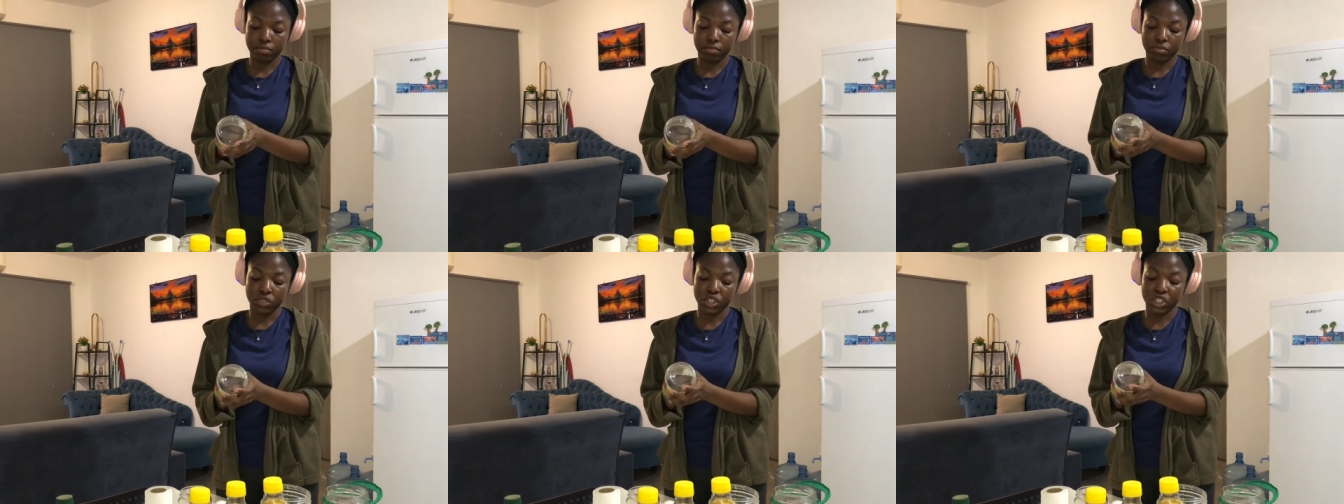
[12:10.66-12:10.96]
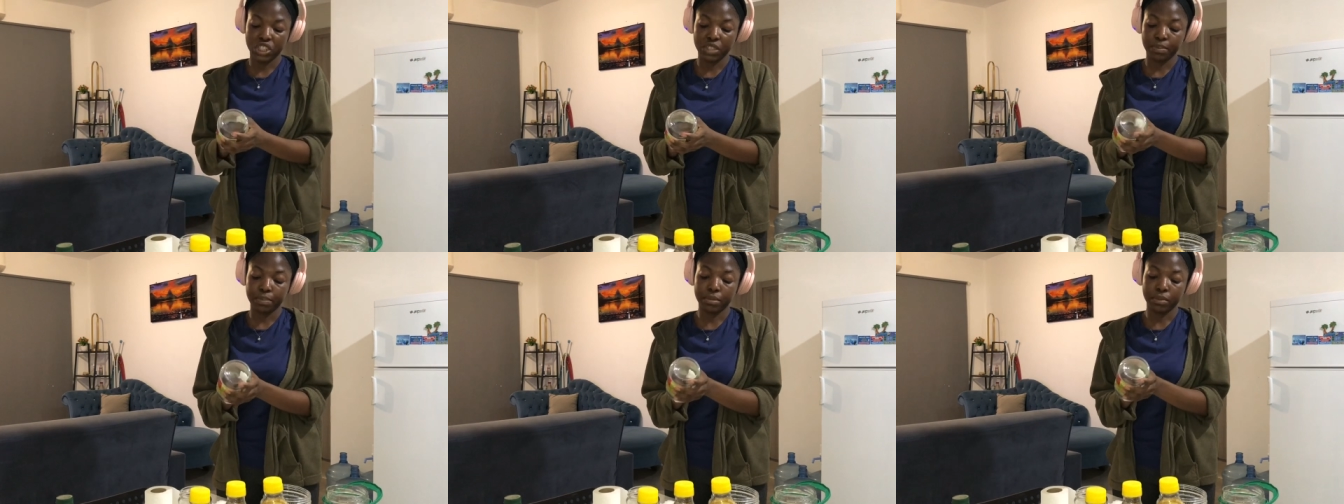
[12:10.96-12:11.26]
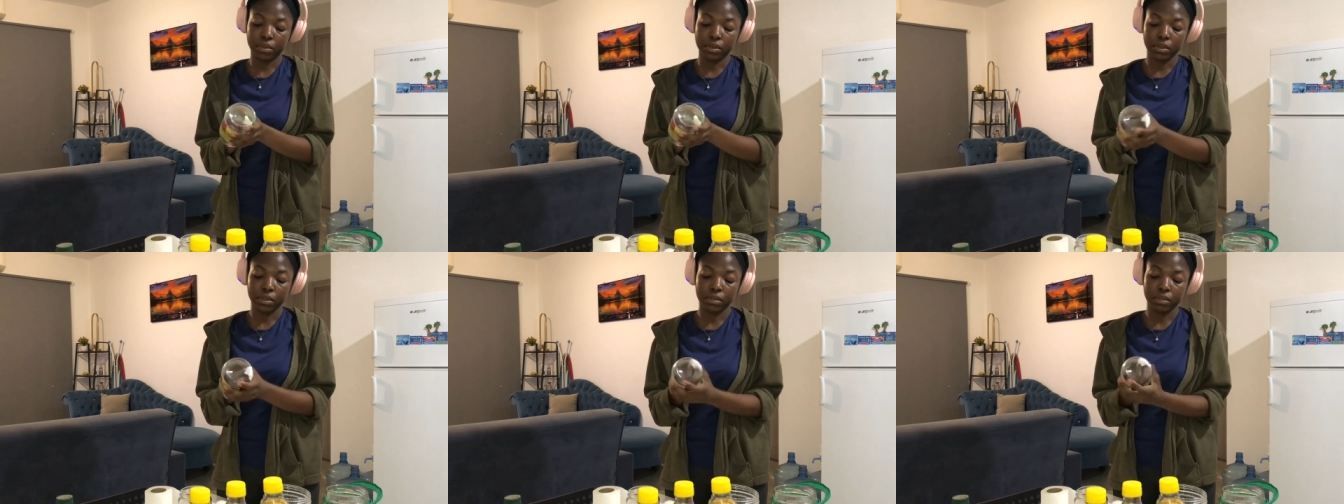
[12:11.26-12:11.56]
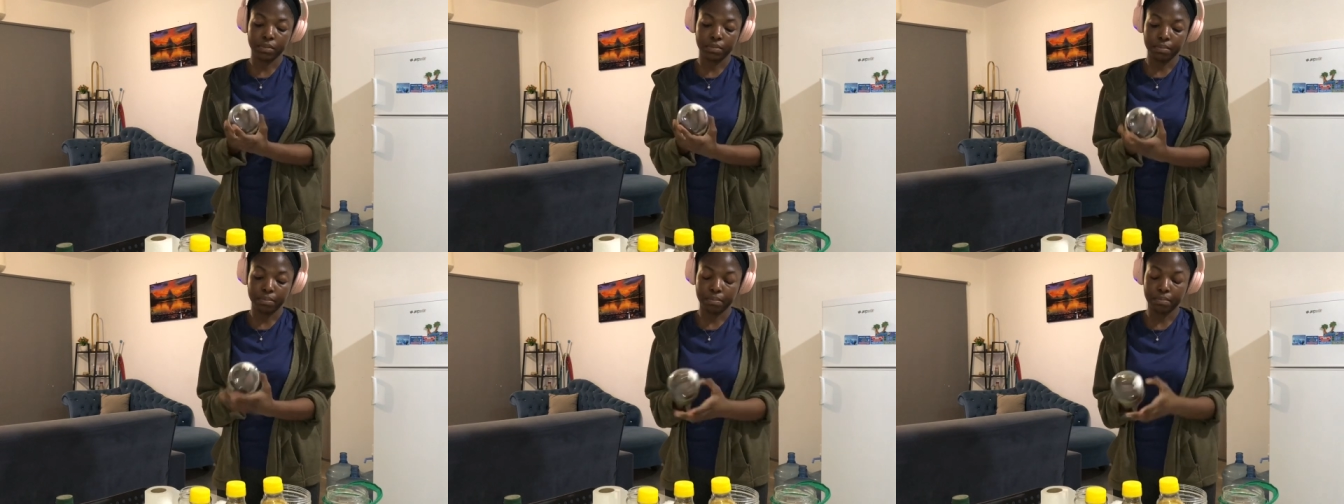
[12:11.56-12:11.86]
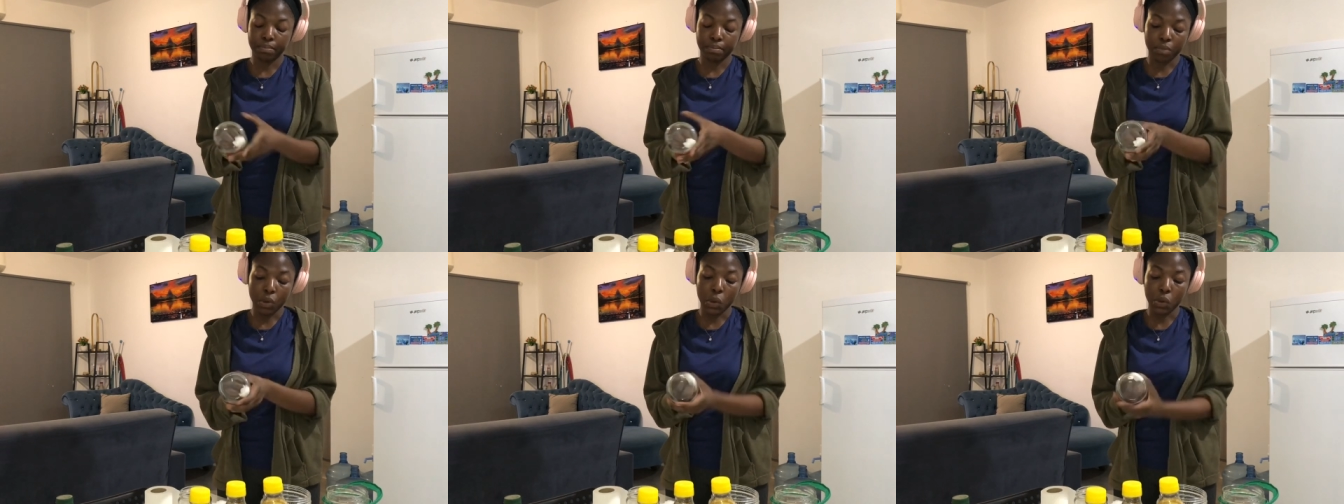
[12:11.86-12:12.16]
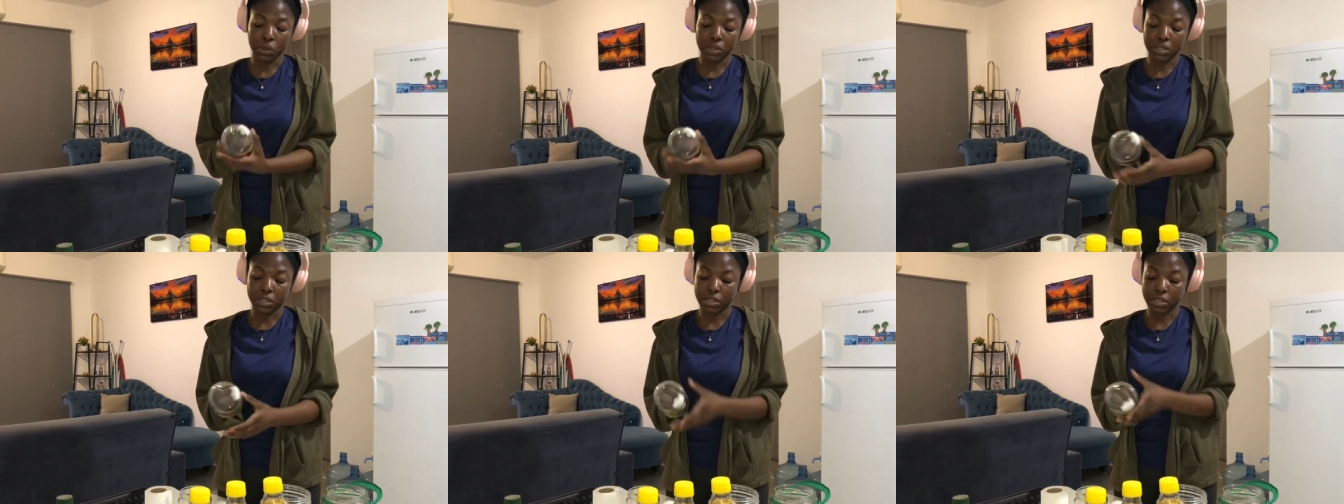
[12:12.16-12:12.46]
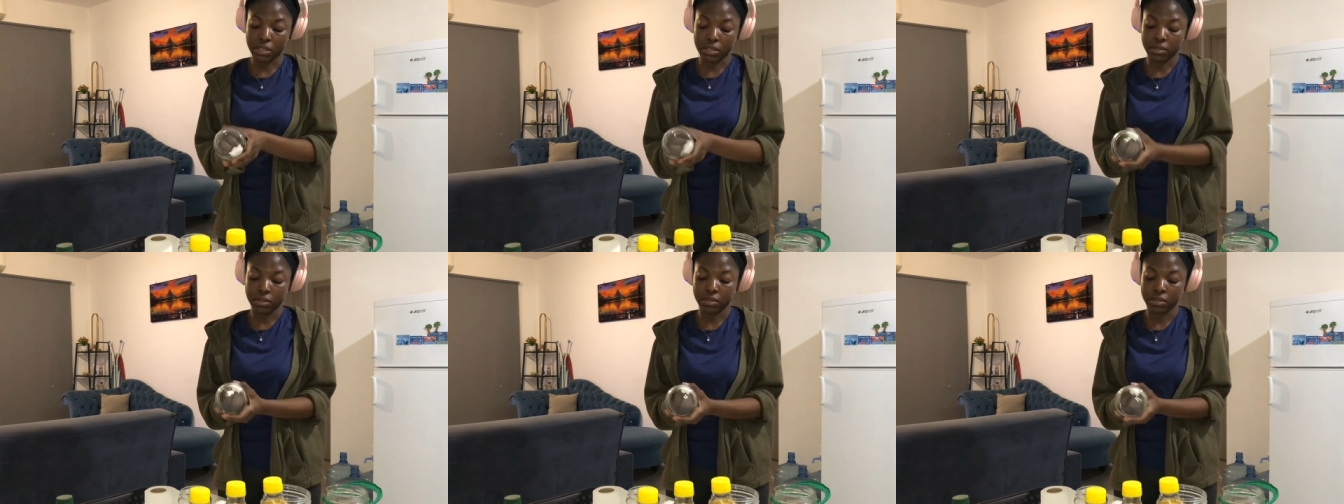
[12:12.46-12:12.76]
cheap oil
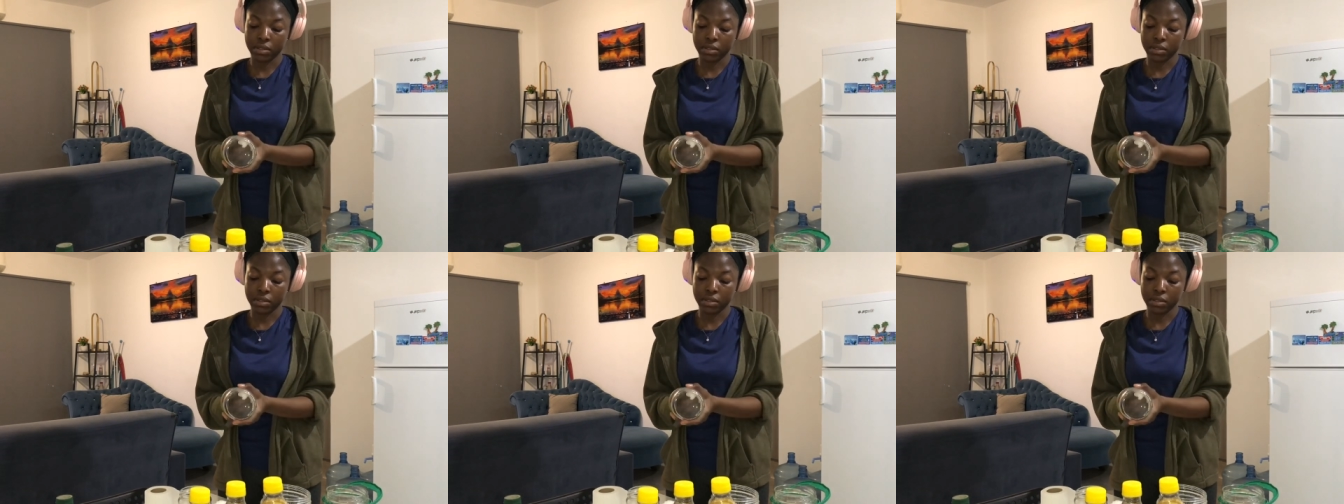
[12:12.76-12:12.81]
hunting.